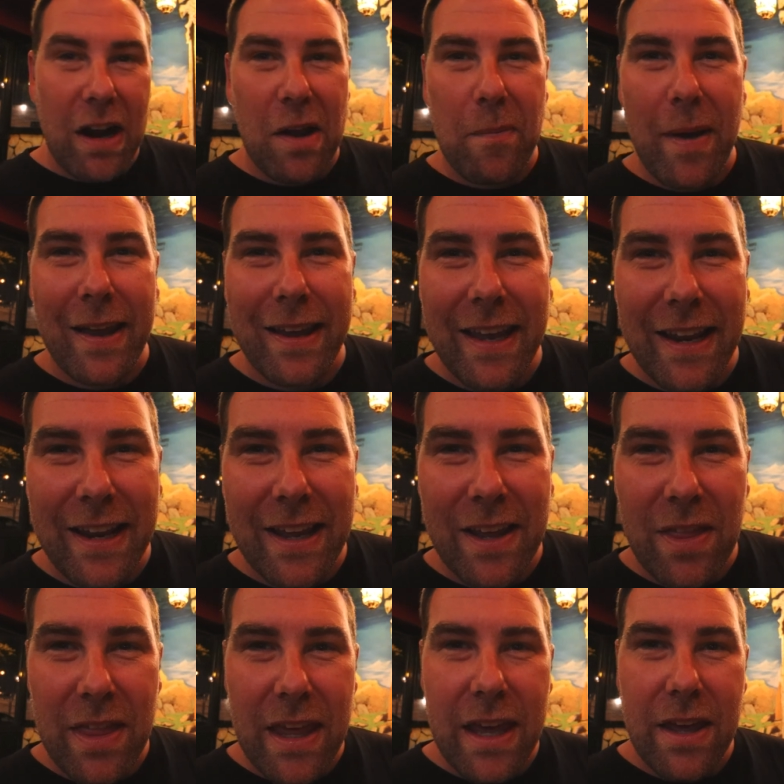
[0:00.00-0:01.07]
recommend
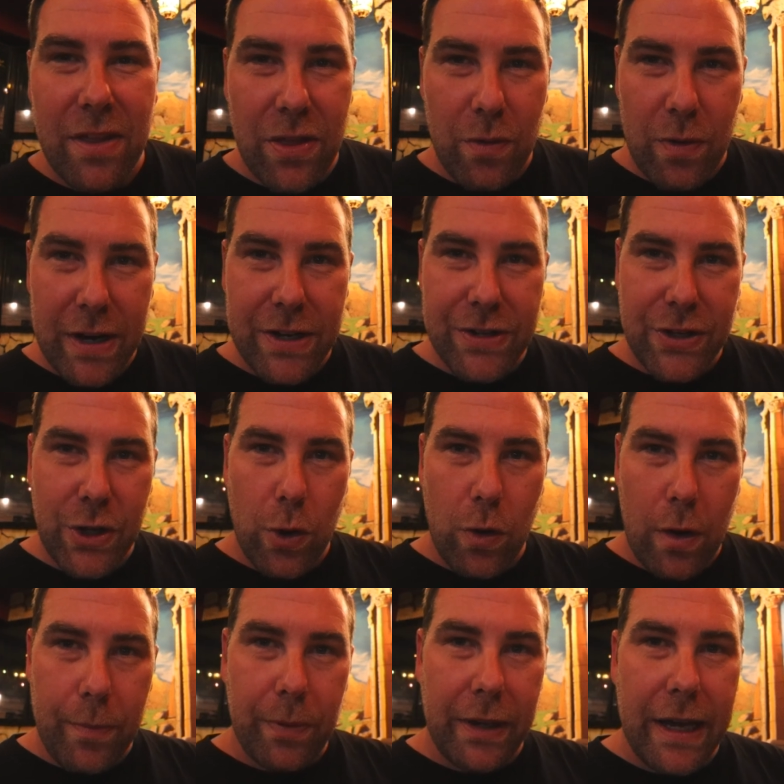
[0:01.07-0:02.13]
getting the three
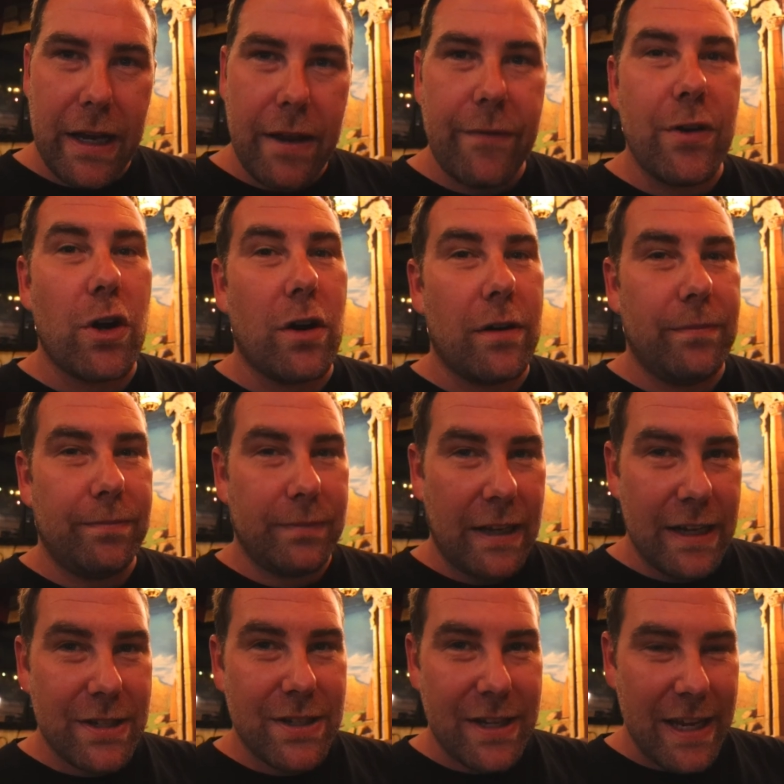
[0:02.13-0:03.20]
skewer plate if you're
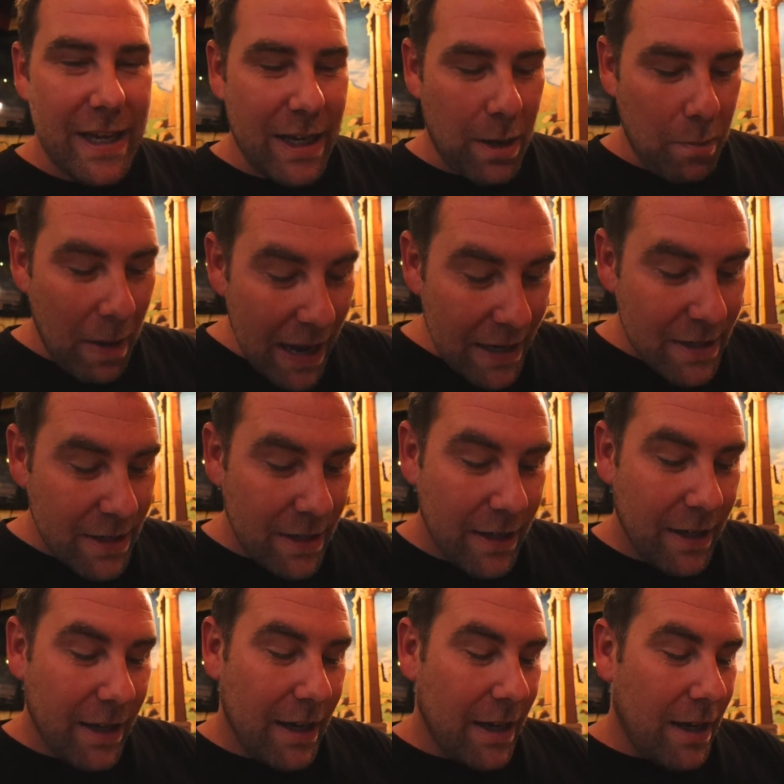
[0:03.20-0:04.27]
into eating meat.
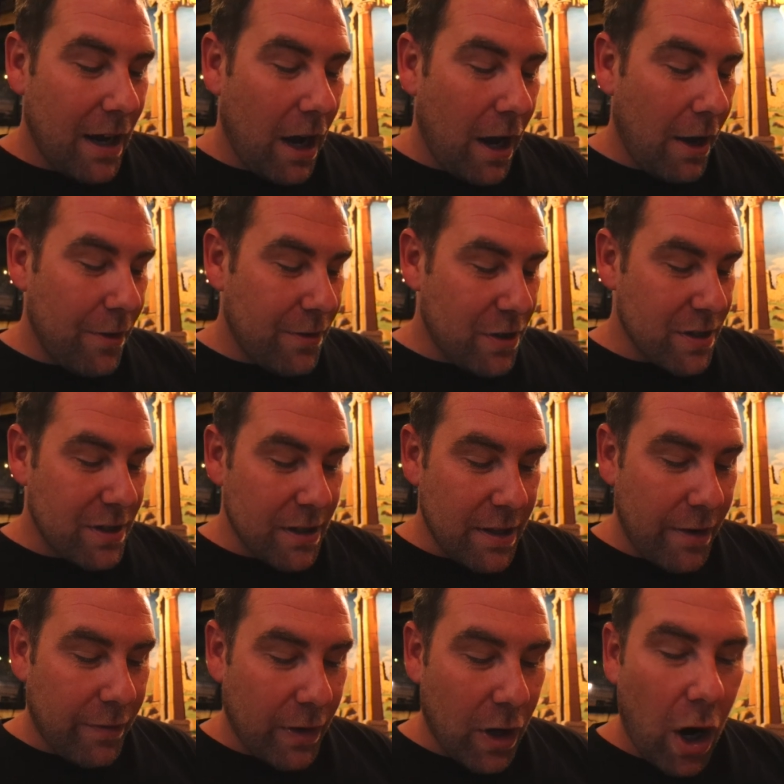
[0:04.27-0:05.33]
Uh, just the
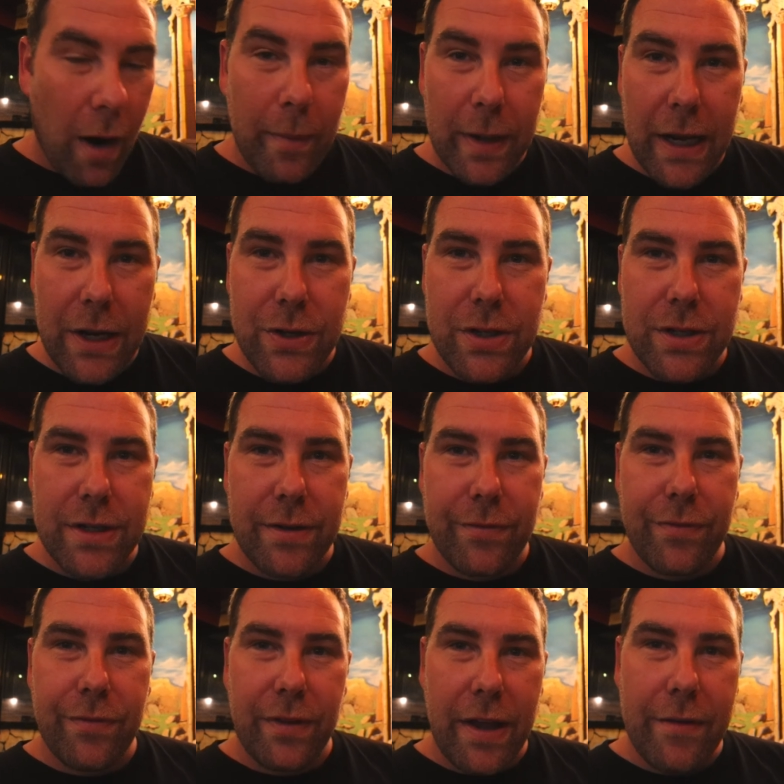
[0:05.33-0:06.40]
different combinations of
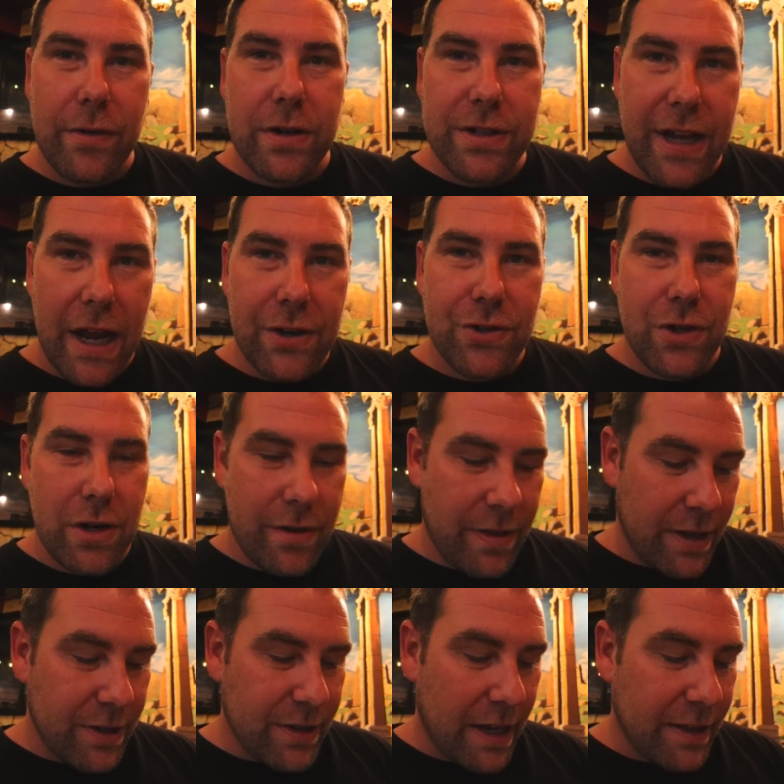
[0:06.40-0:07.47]
flavor, texture,
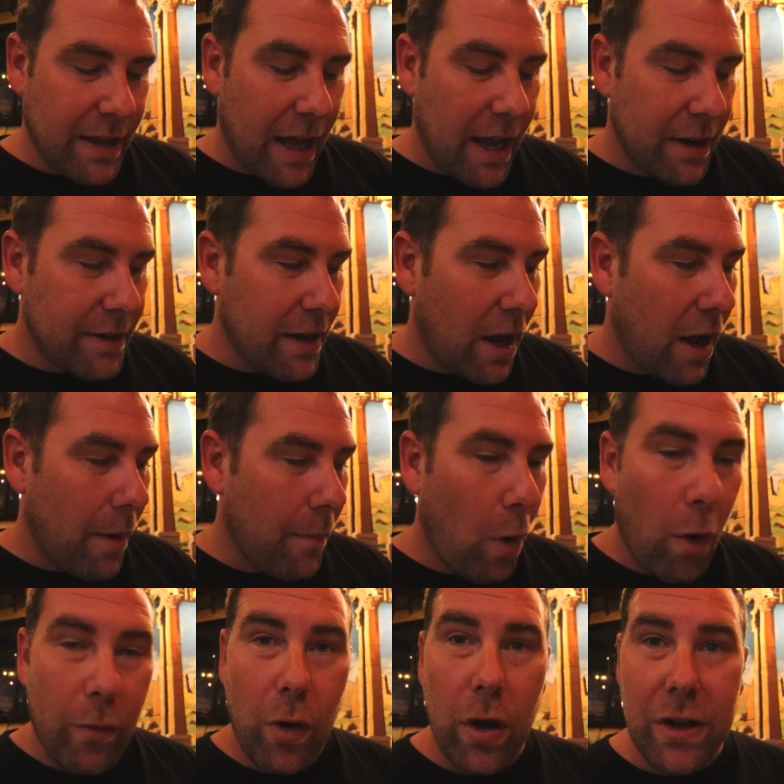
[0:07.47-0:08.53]
things like that. Um,
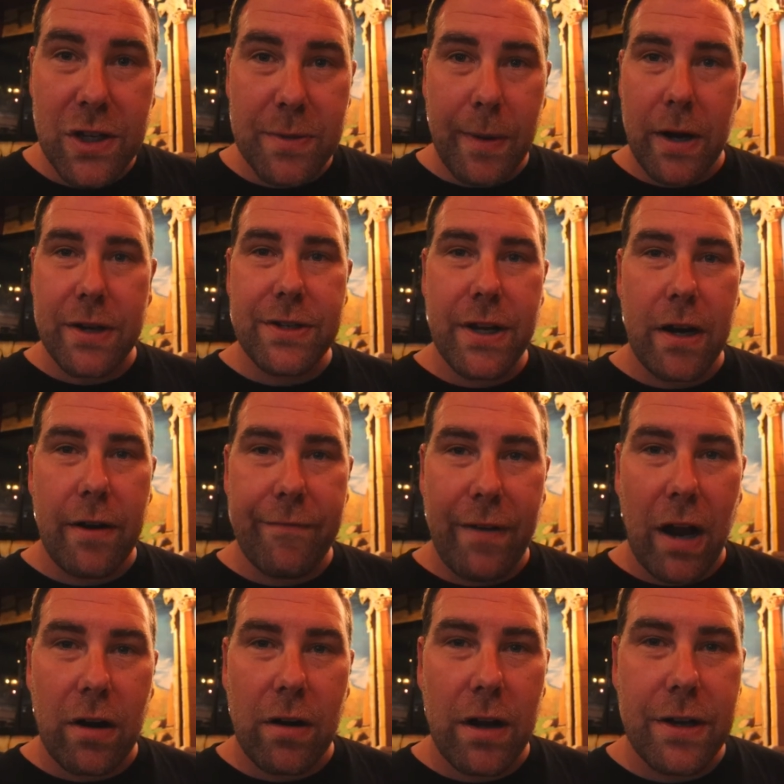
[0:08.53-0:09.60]
overall experience here at
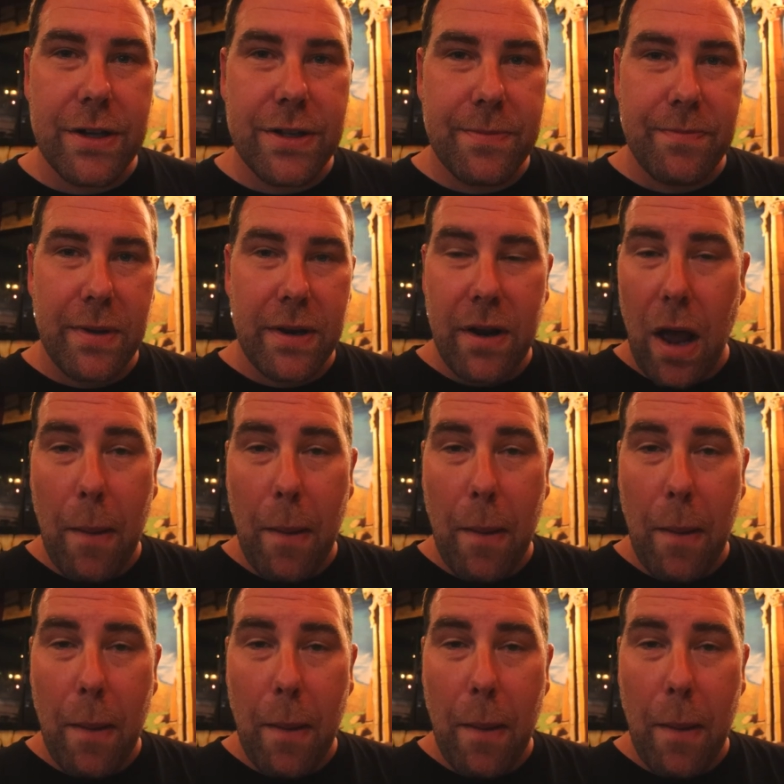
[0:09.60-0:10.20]
Bakra has been